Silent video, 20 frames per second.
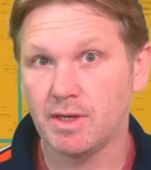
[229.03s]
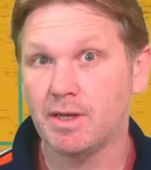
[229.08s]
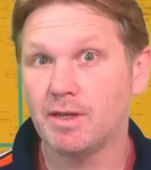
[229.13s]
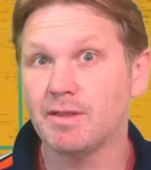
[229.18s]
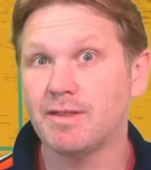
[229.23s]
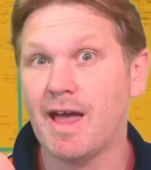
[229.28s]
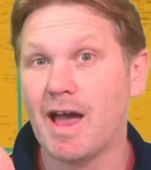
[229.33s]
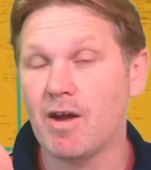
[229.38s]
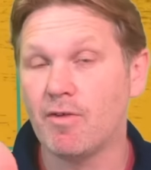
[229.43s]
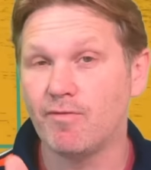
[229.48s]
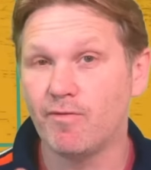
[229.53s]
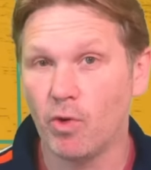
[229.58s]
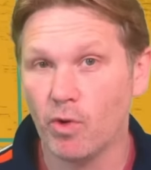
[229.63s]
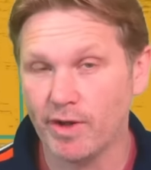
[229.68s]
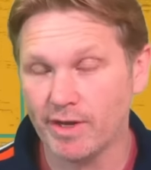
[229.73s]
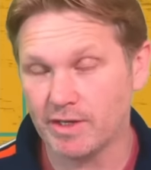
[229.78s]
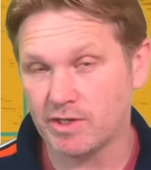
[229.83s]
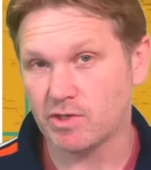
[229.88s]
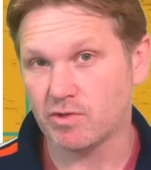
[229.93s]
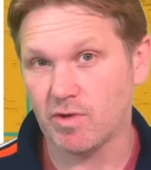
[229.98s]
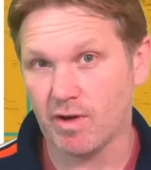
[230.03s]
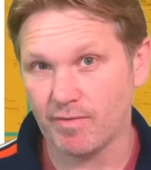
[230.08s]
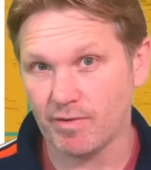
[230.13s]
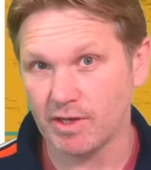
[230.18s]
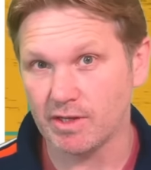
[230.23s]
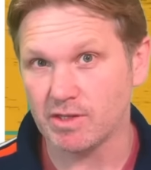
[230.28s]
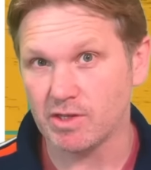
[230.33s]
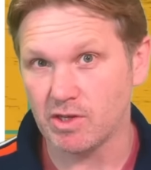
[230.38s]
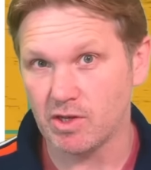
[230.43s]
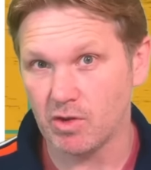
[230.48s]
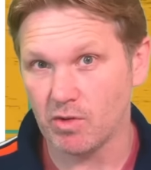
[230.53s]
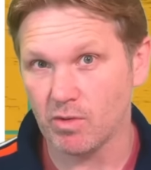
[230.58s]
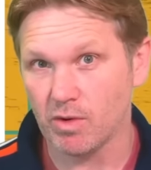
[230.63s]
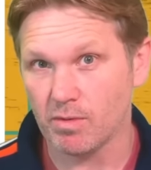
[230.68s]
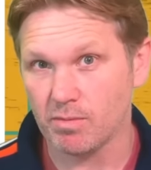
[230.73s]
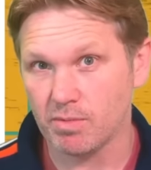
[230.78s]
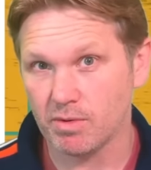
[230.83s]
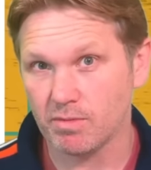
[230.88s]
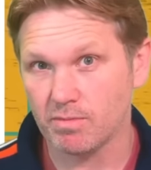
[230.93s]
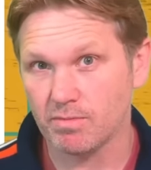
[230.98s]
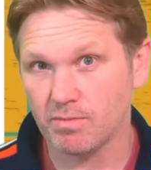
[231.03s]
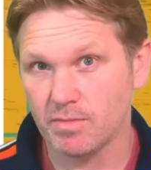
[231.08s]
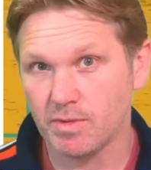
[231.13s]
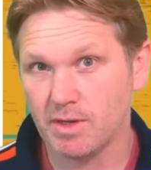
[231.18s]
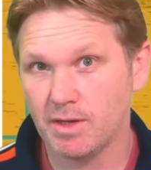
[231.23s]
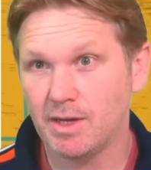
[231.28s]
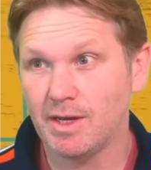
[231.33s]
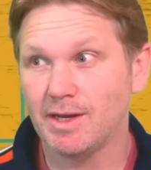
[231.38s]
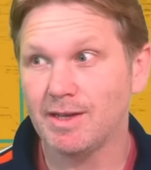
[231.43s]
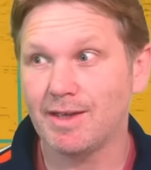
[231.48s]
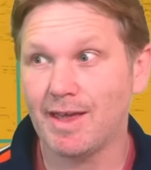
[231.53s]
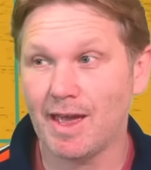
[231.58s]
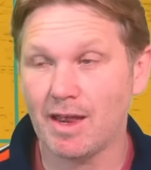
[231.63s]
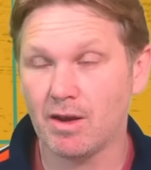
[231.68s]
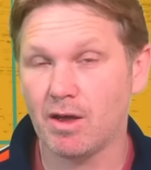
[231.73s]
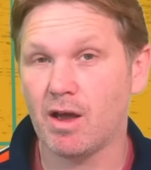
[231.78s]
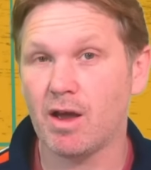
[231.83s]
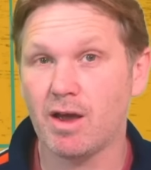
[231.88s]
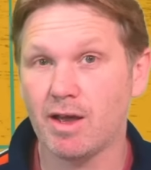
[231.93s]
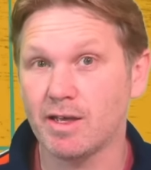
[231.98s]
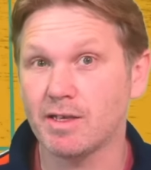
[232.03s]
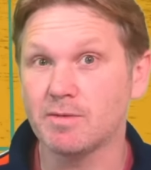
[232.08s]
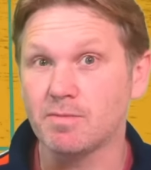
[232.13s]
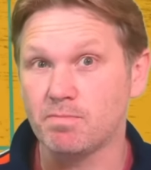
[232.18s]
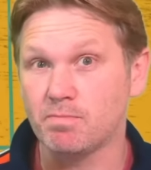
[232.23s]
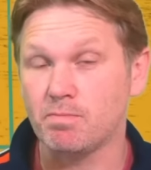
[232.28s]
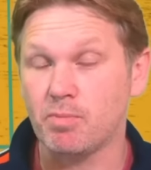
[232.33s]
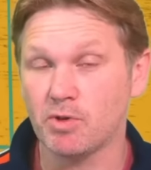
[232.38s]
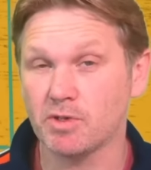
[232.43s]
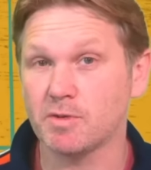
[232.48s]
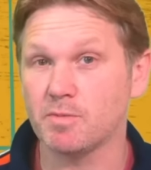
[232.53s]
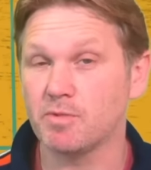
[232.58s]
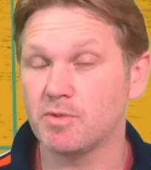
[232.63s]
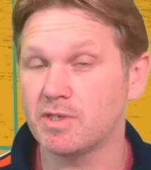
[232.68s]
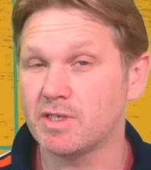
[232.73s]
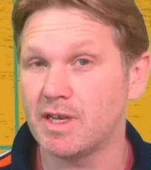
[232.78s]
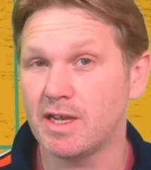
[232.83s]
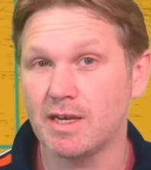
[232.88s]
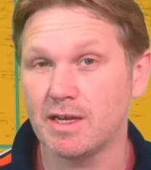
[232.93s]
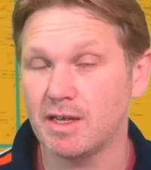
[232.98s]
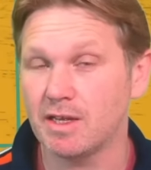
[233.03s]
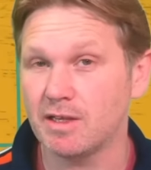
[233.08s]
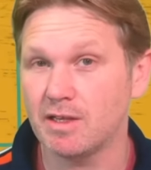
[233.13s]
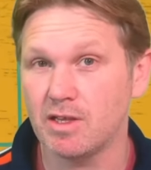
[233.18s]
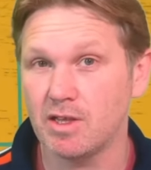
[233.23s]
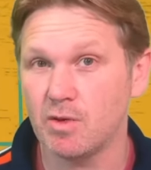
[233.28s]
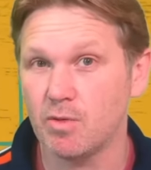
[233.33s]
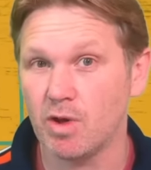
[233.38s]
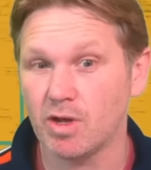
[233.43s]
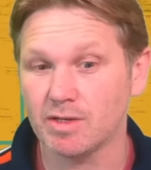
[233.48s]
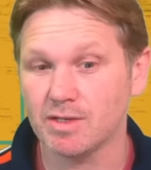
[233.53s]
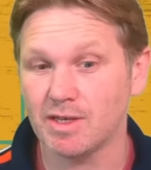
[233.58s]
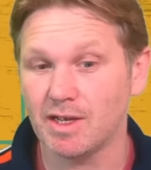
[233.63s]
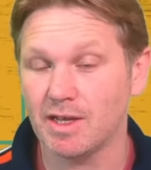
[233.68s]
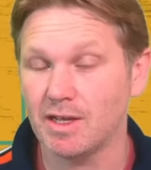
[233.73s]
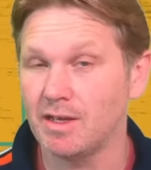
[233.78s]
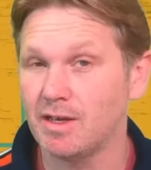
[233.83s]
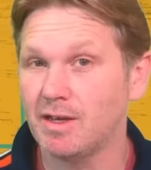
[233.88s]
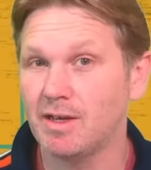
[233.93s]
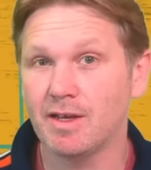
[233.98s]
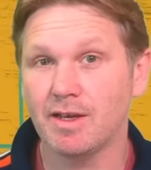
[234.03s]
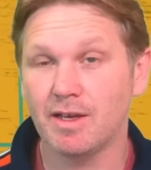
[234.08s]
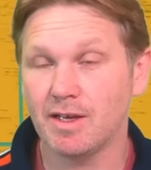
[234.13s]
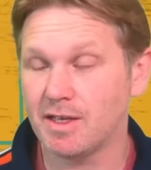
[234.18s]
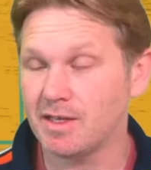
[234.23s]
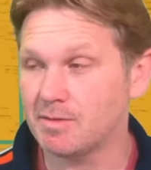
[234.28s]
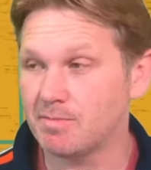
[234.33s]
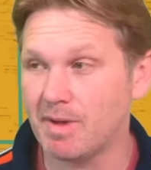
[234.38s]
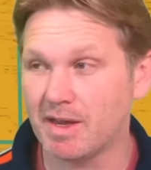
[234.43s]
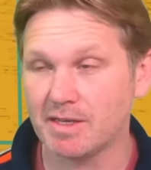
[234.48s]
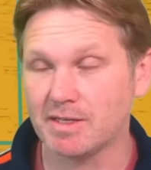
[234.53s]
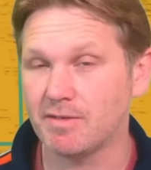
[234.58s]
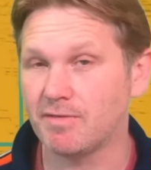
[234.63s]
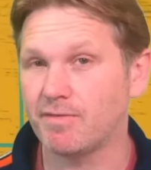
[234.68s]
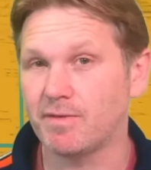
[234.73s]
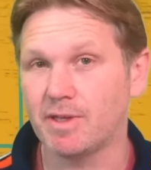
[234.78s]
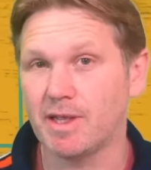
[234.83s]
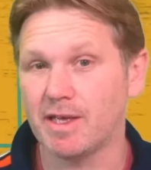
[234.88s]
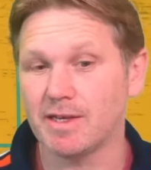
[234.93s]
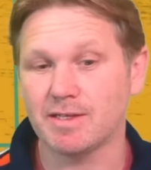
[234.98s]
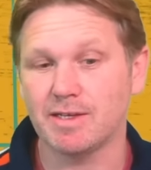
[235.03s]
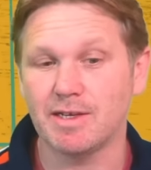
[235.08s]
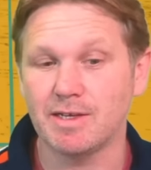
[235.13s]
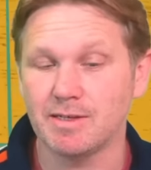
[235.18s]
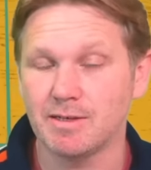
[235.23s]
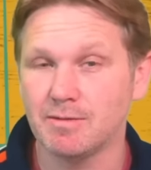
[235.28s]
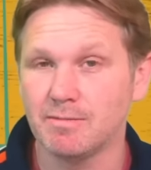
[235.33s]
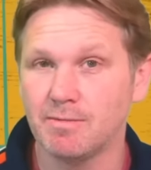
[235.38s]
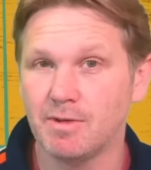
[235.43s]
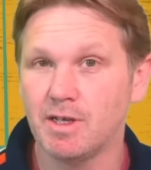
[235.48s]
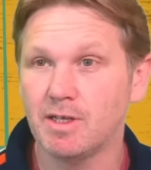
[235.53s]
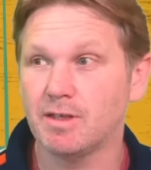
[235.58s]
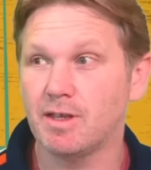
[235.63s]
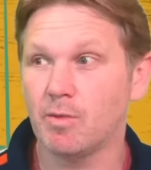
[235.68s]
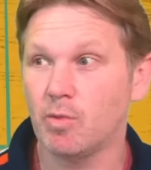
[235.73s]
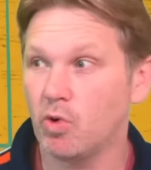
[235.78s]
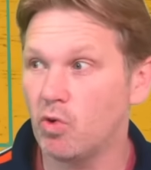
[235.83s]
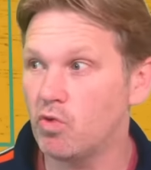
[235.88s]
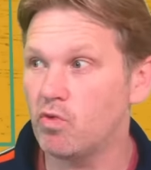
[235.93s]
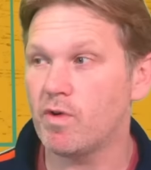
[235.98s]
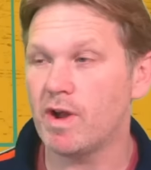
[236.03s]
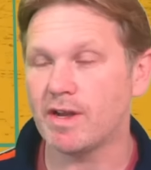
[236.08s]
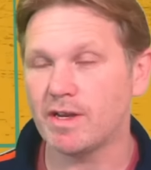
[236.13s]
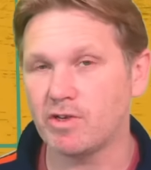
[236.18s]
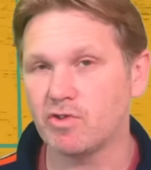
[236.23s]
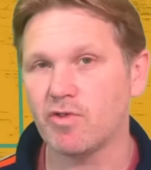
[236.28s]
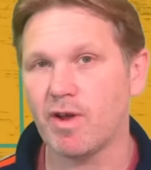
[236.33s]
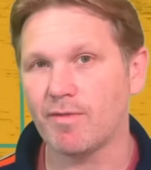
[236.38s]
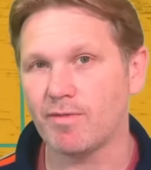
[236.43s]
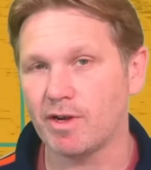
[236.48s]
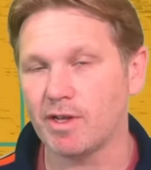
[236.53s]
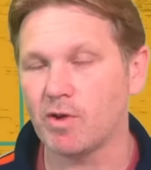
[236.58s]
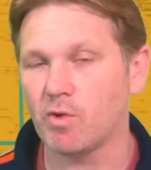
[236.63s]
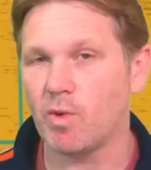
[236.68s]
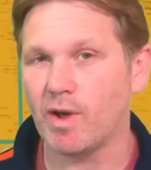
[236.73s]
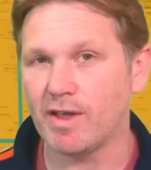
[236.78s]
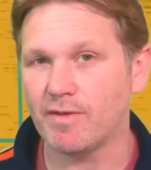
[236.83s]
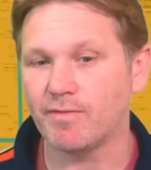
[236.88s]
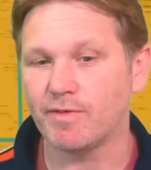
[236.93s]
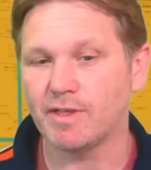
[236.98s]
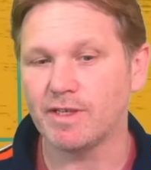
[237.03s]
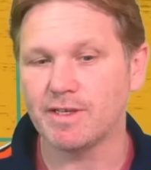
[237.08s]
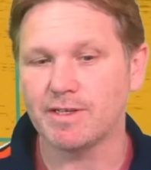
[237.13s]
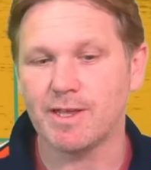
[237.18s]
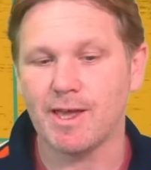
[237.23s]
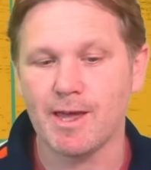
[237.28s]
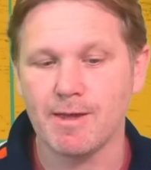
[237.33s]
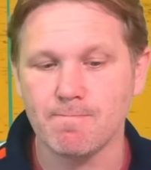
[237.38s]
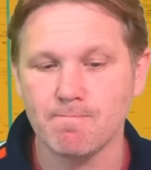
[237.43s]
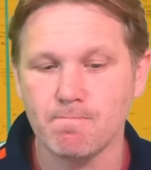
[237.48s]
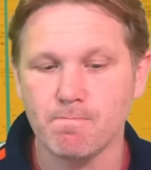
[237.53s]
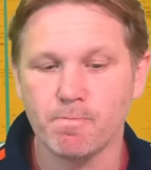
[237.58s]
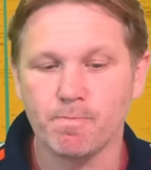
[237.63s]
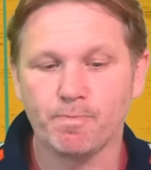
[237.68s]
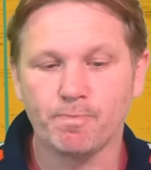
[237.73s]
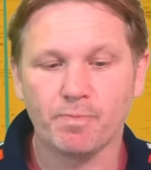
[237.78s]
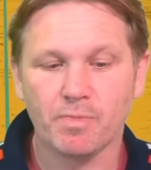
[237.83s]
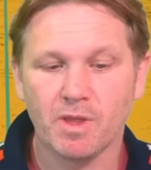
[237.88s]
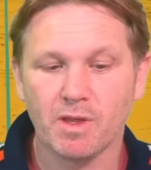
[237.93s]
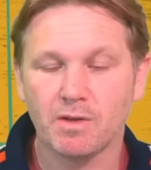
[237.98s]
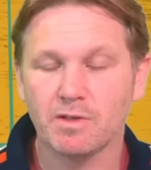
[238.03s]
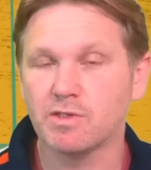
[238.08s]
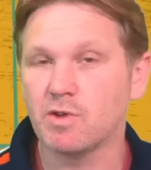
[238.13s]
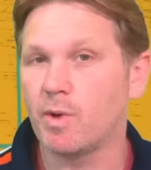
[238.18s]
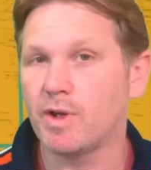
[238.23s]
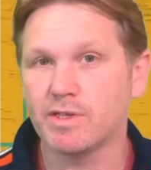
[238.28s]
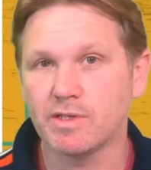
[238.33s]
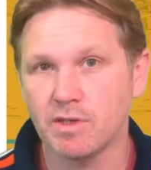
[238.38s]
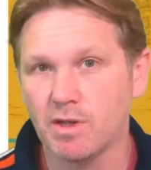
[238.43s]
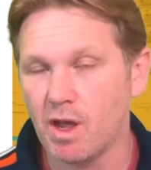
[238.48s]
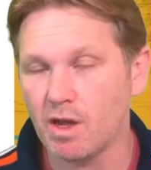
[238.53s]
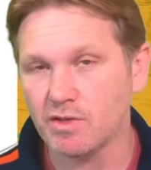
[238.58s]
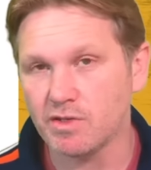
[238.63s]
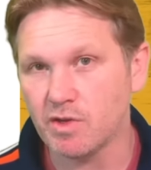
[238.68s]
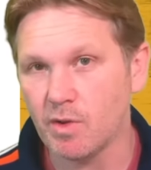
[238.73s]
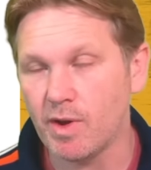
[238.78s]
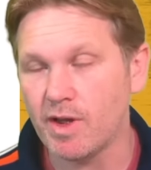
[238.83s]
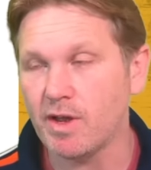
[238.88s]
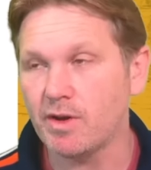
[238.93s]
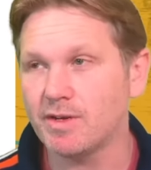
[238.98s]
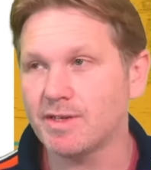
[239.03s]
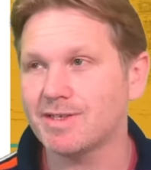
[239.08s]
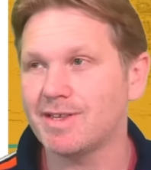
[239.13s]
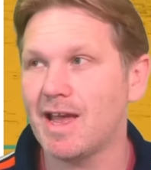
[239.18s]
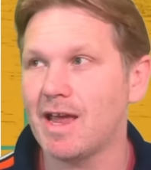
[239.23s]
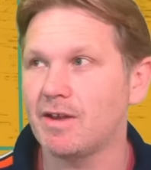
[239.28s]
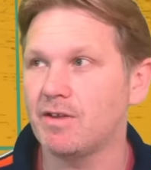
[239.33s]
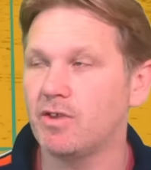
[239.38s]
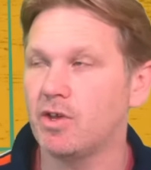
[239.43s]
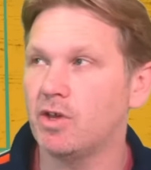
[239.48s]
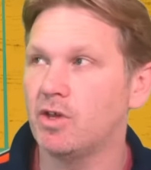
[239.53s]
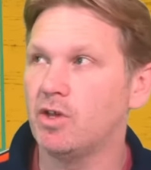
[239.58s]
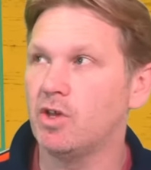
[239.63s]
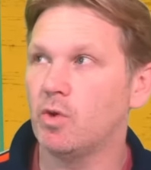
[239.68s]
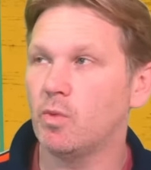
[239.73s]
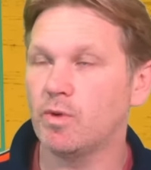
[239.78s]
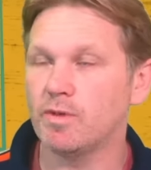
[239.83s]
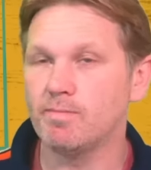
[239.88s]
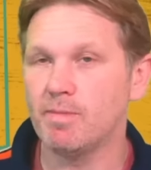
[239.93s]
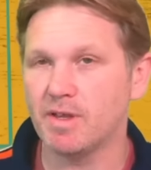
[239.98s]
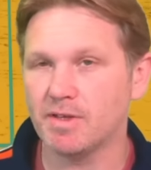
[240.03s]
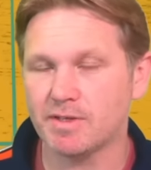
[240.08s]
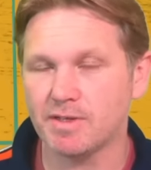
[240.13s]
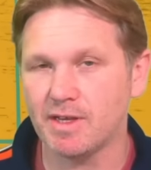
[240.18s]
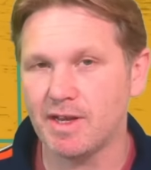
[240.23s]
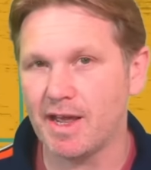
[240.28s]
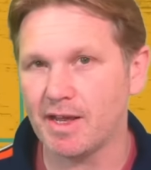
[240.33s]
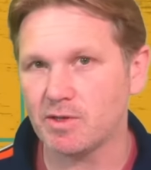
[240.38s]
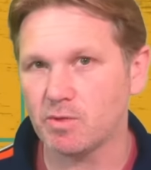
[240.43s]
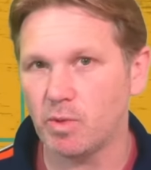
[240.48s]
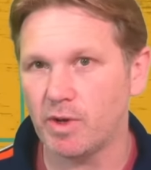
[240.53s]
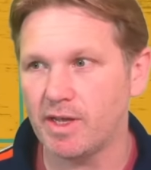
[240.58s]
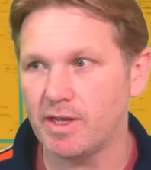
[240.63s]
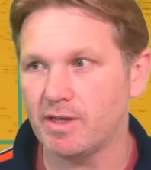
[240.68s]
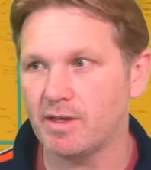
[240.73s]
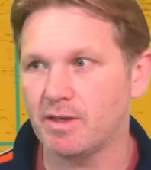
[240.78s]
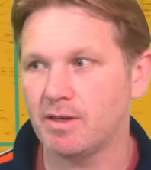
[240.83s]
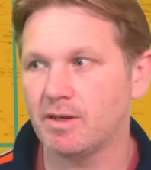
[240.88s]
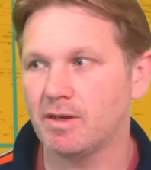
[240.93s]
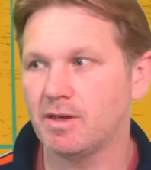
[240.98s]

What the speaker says: That avoids travelling to Europe. Getting the highest possible seeding in the URC is massive for their season. They were already travelling away for this game. So I understand that with Munster next week,